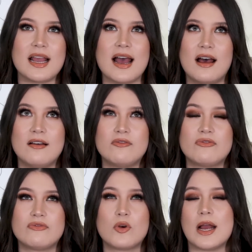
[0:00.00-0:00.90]

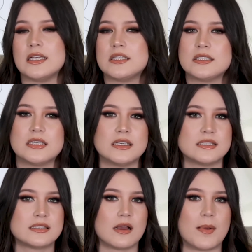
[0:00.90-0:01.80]
have
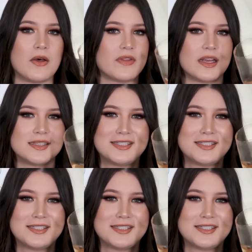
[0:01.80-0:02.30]
crises about this.